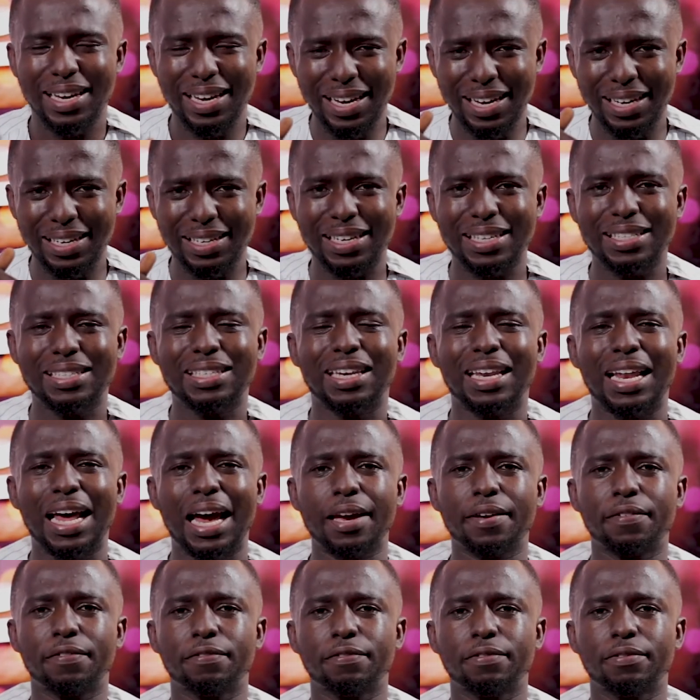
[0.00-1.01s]
in this
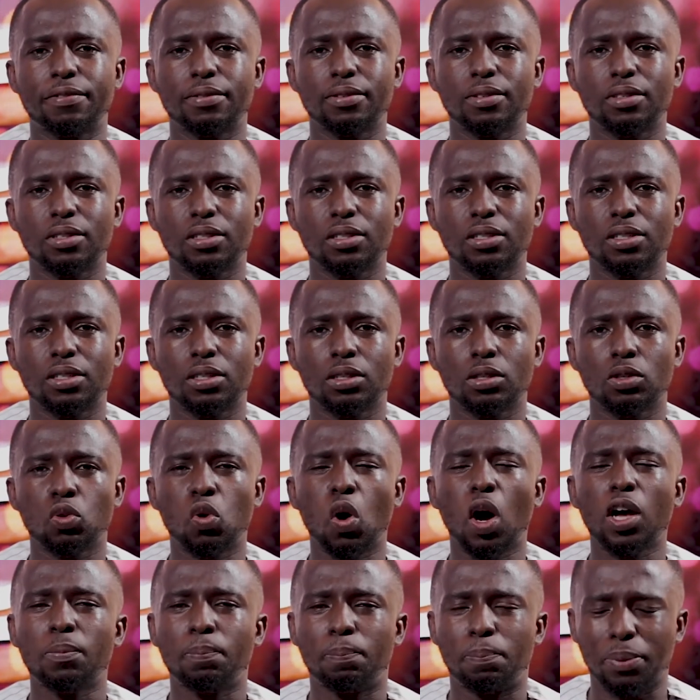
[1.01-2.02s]
life.
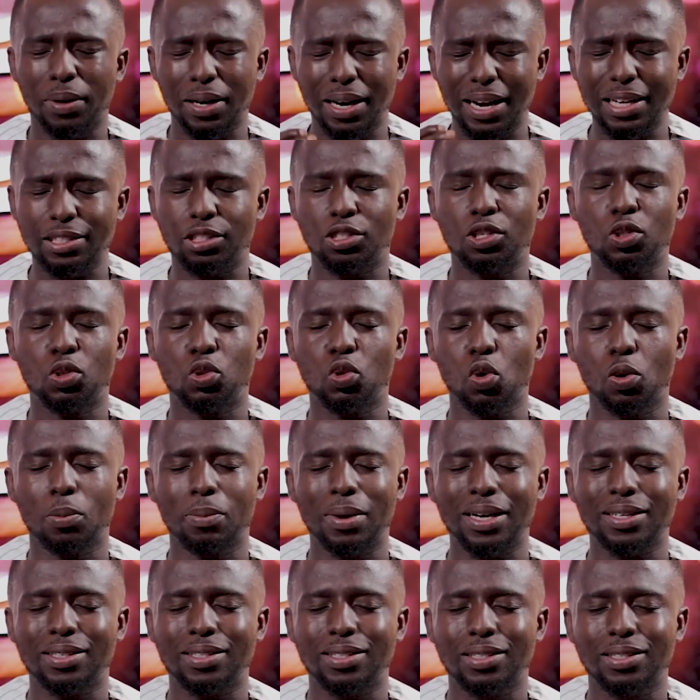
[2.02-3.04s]
God bless you so
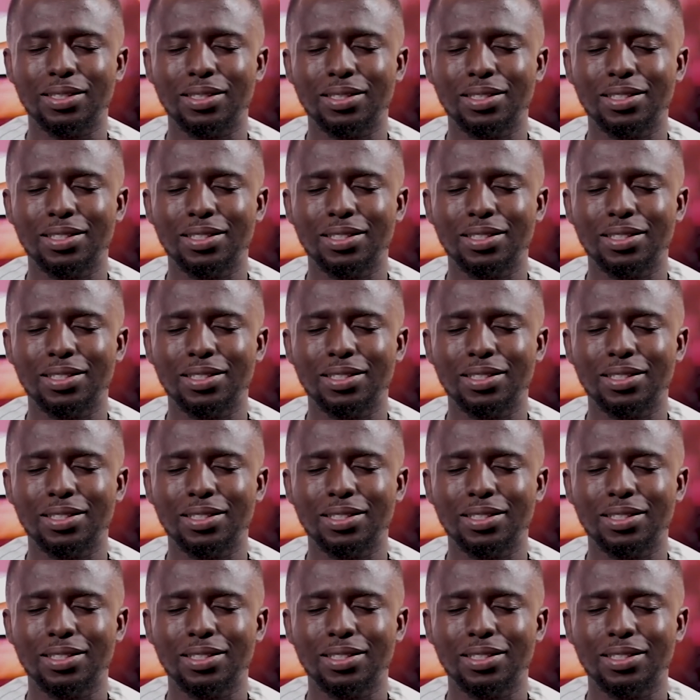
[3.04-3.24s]
much.